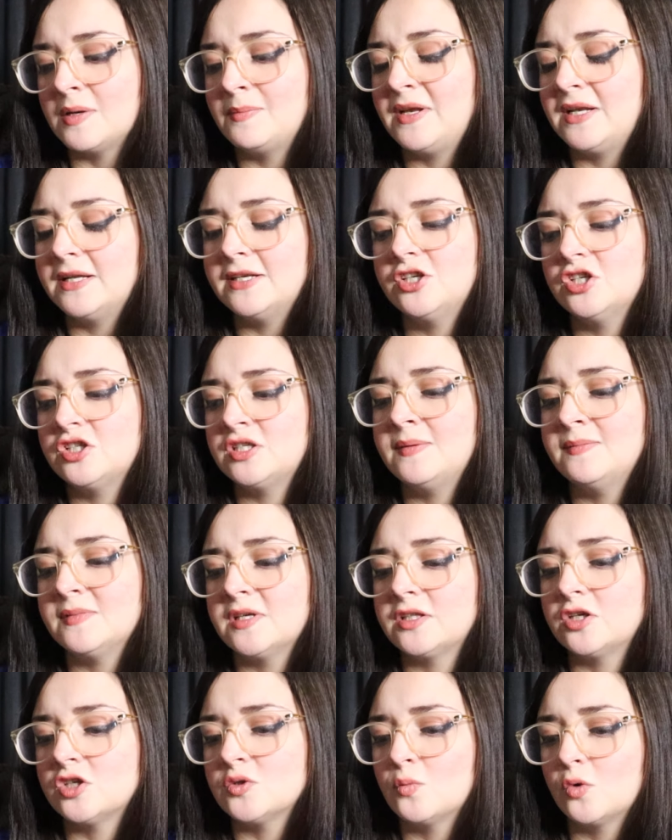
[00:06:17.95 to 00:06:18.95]
I mean, it just seems
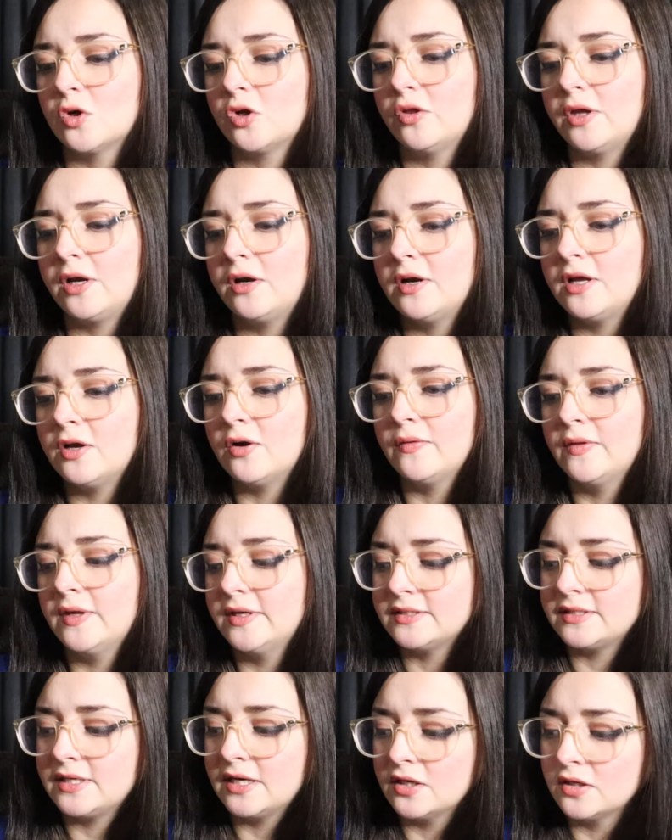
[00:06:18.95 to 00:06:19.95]
like there's more clarity on
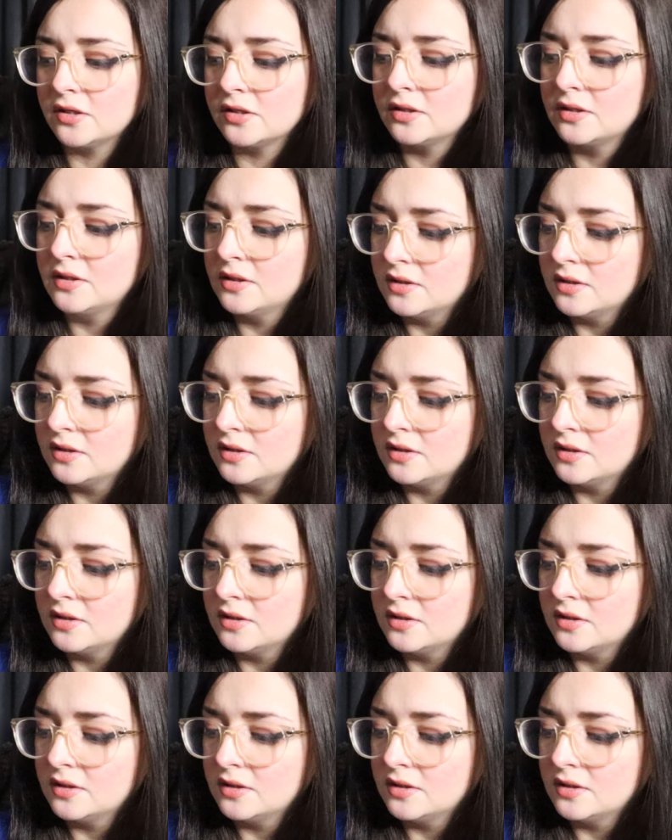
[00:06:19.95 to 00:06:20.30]
this here.